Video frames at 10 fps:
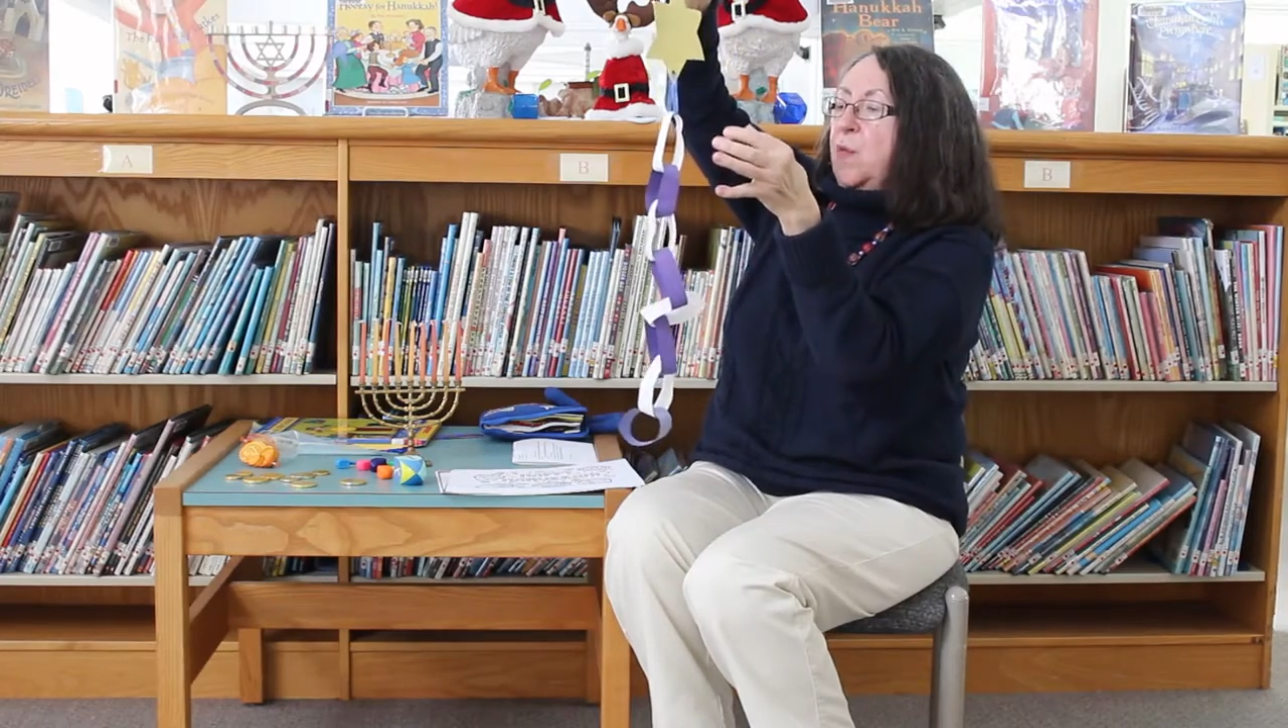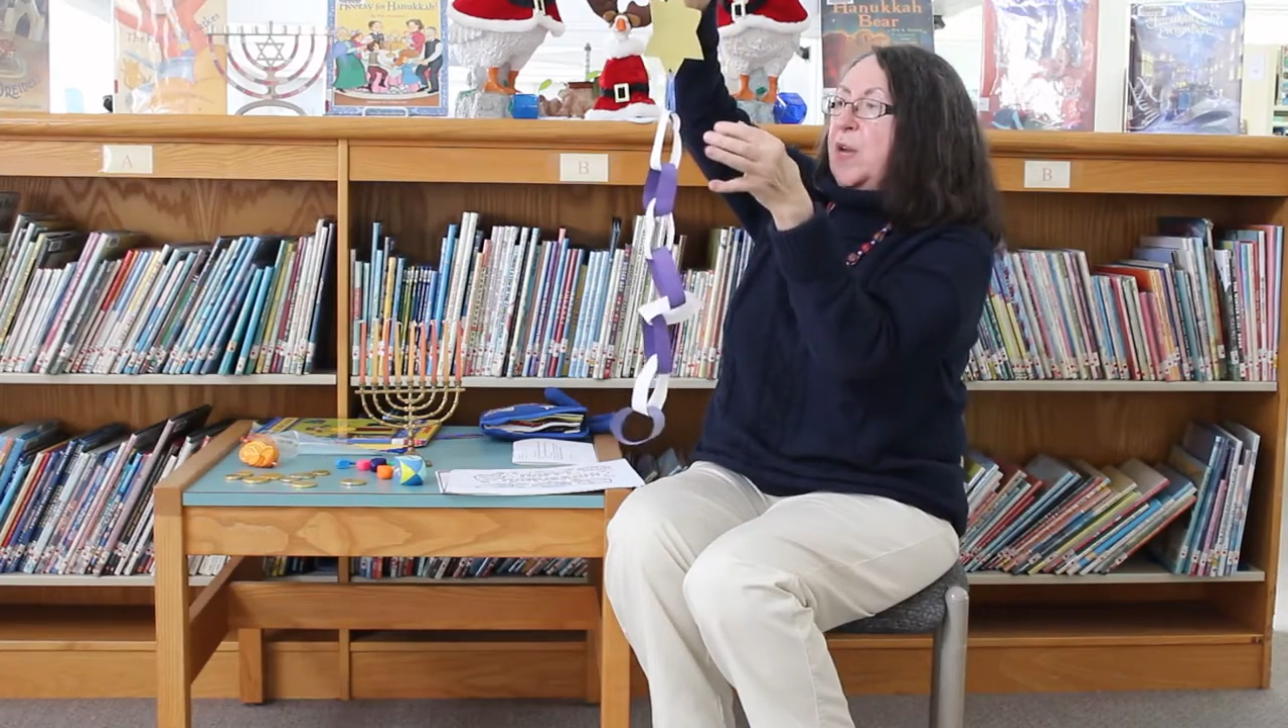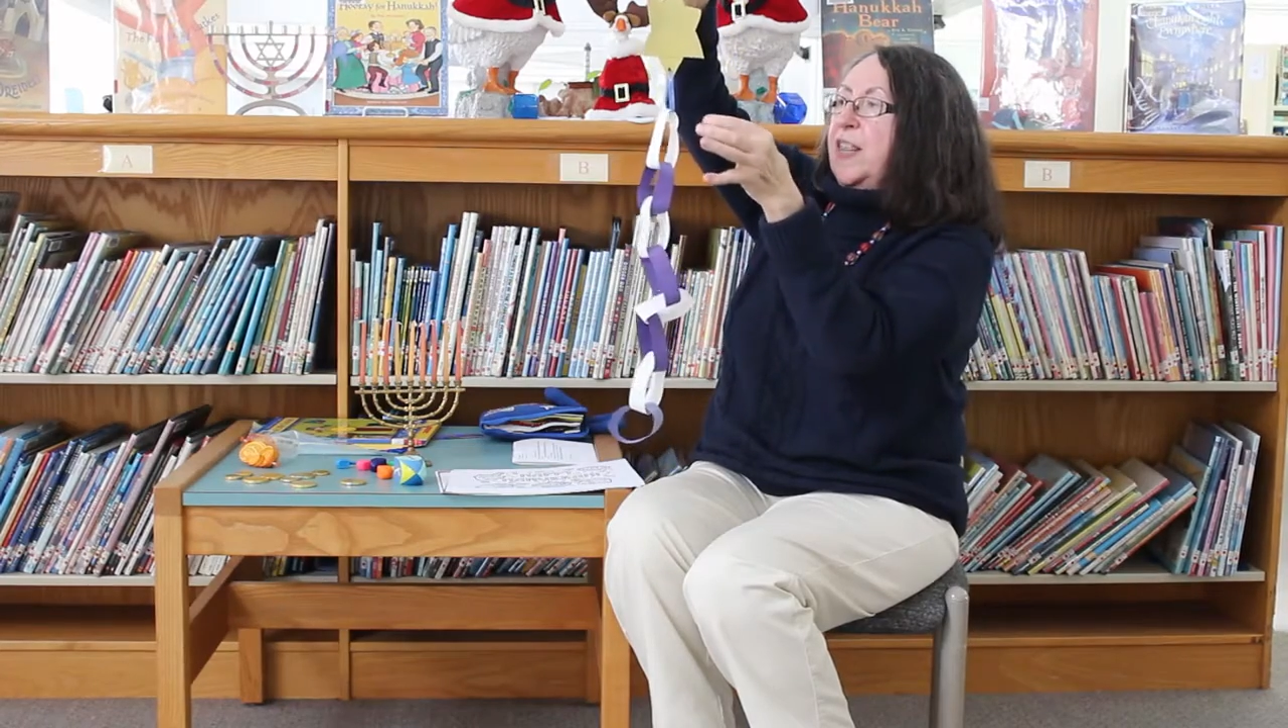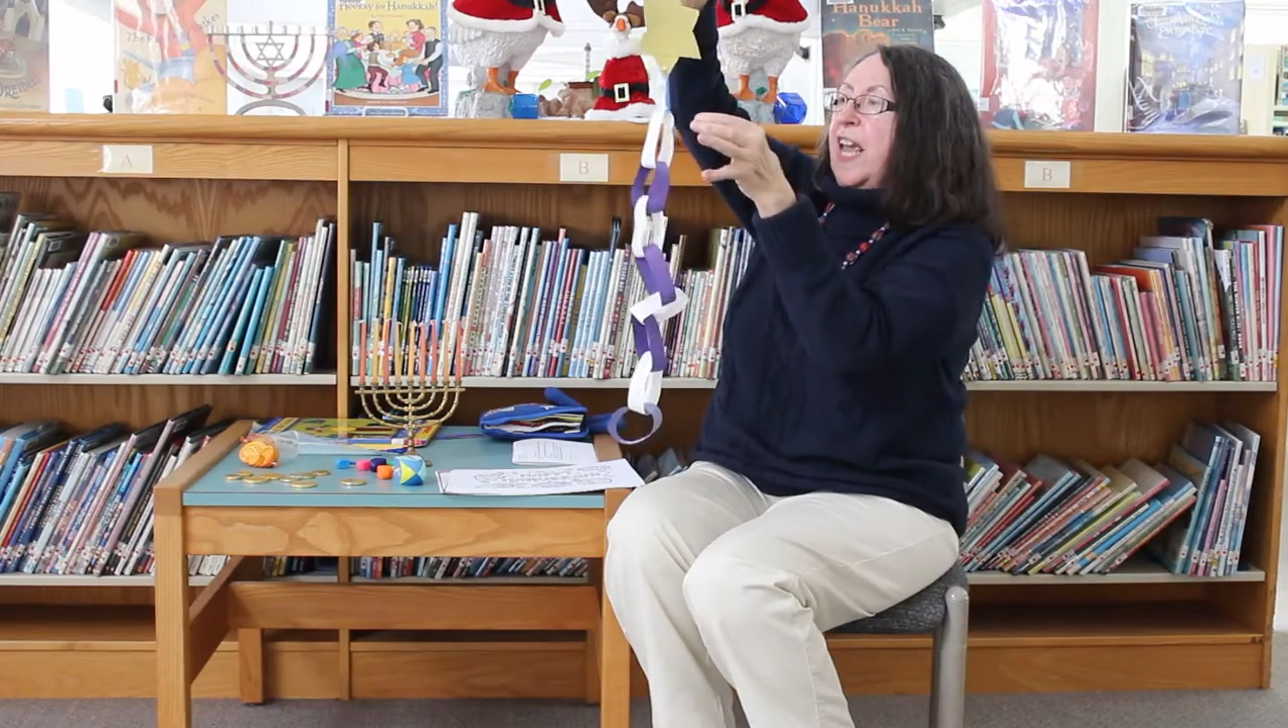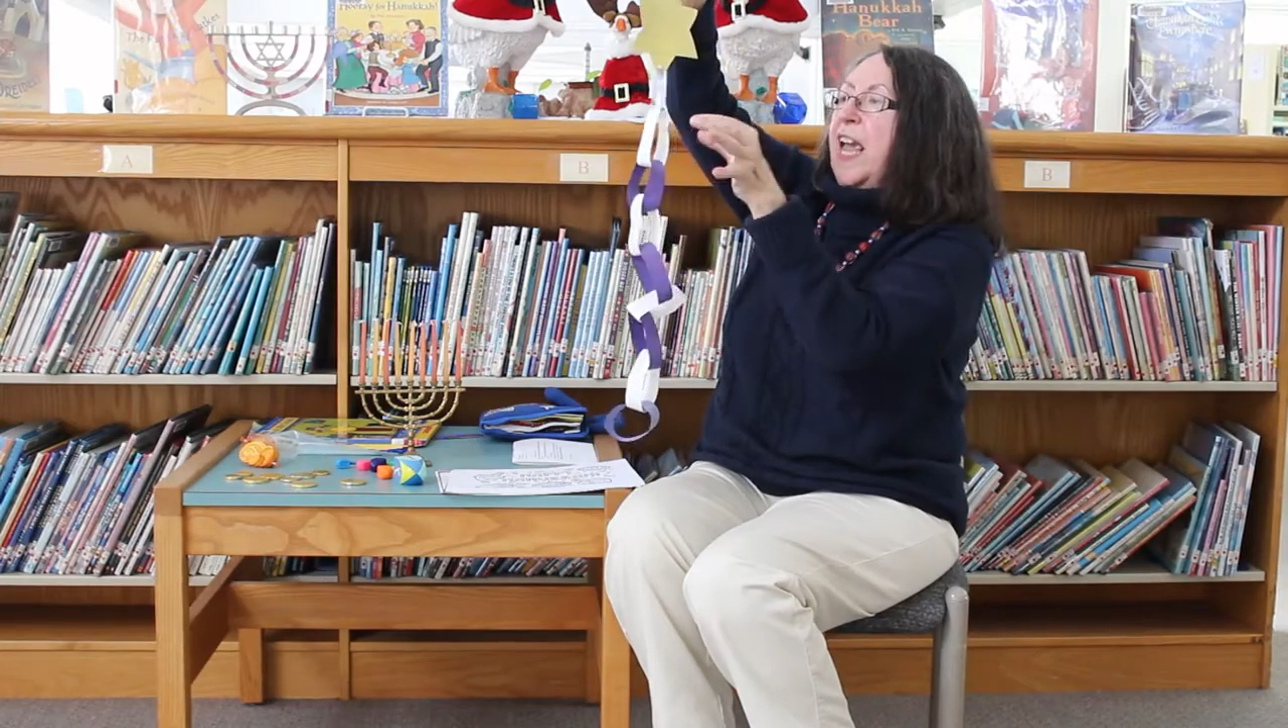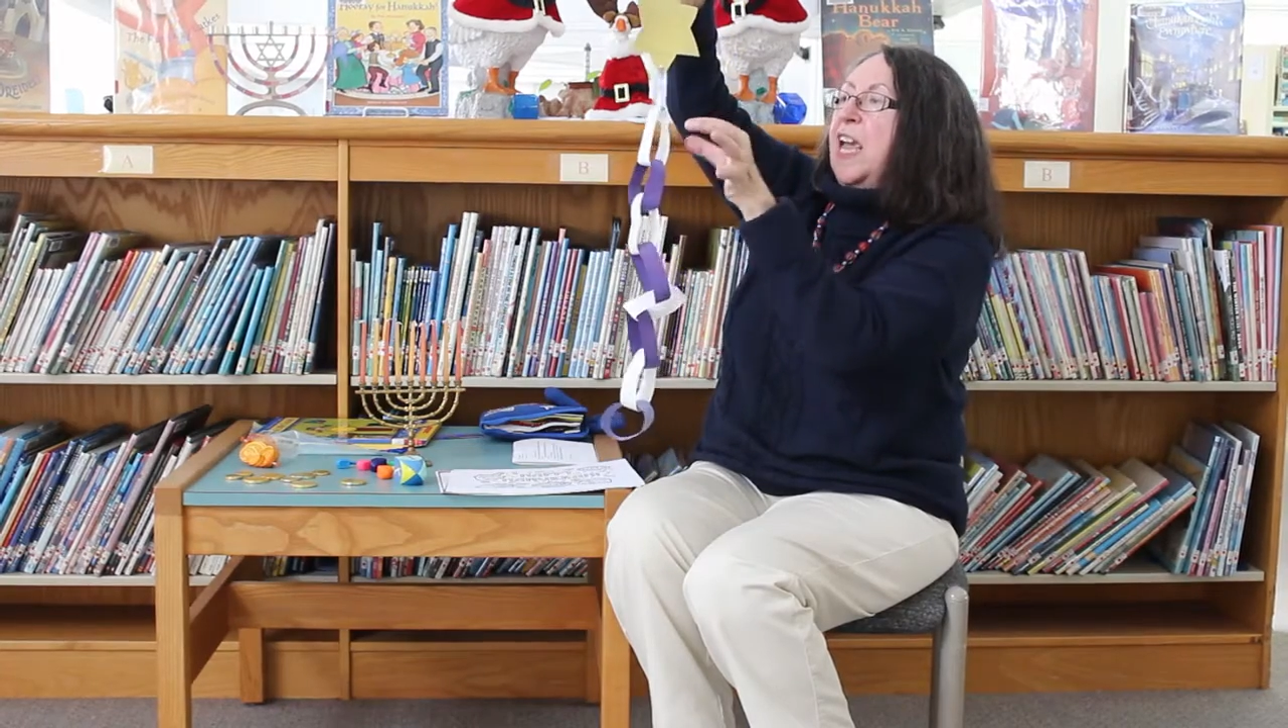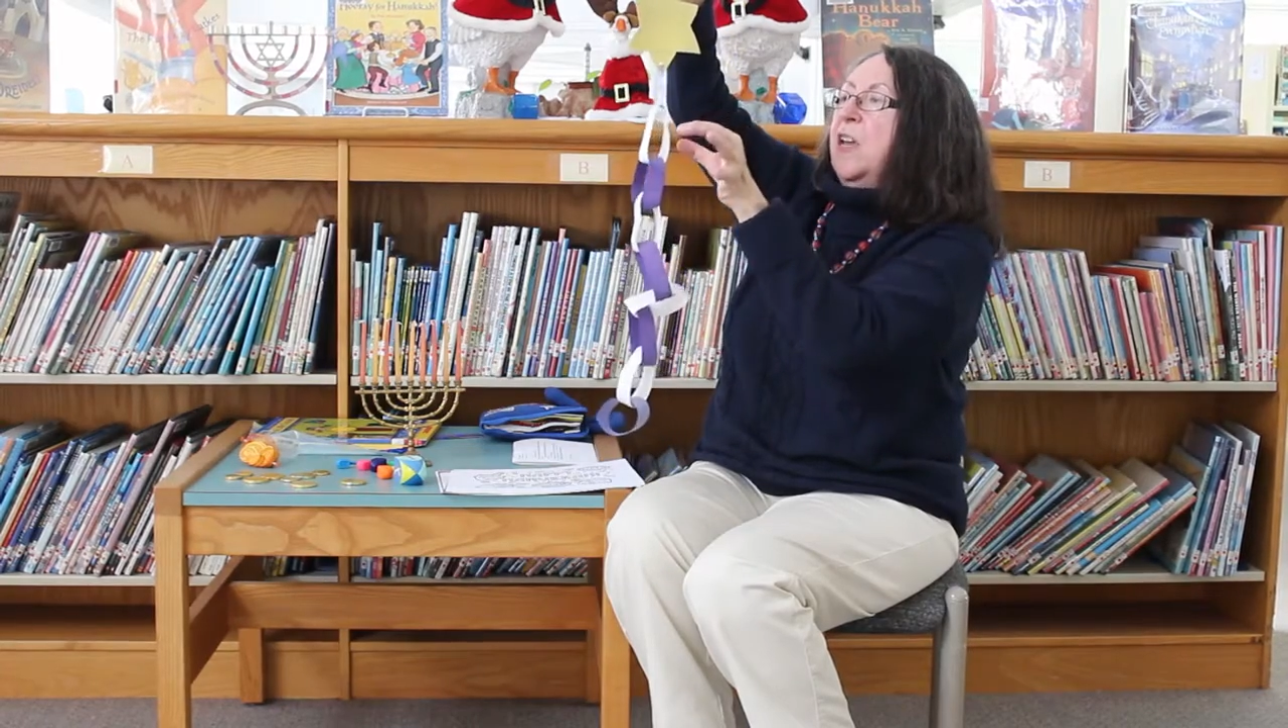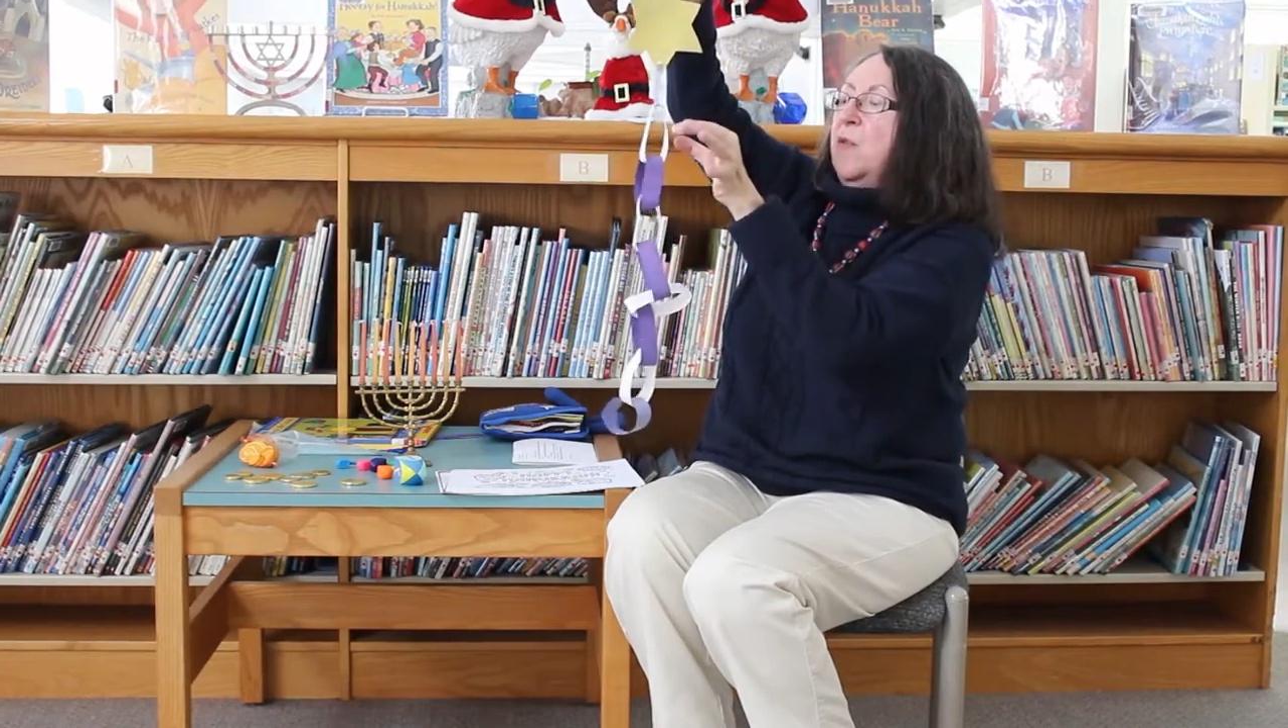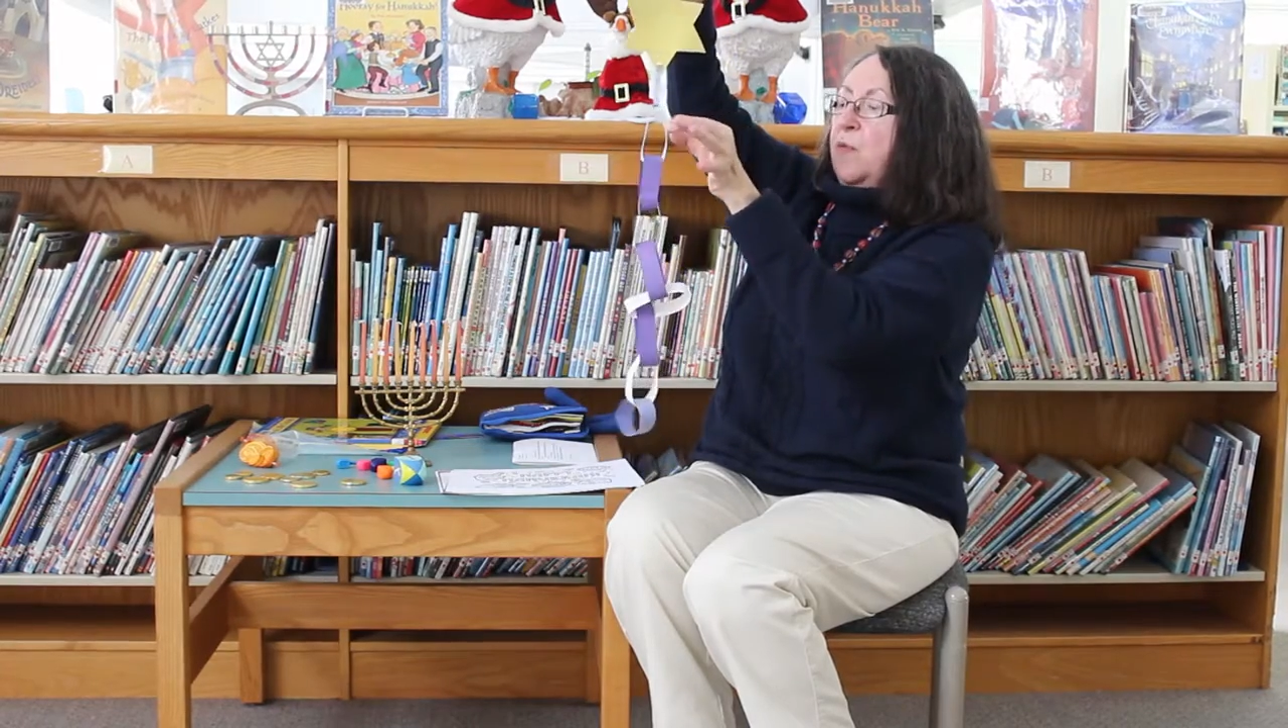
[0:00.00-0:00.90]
with 8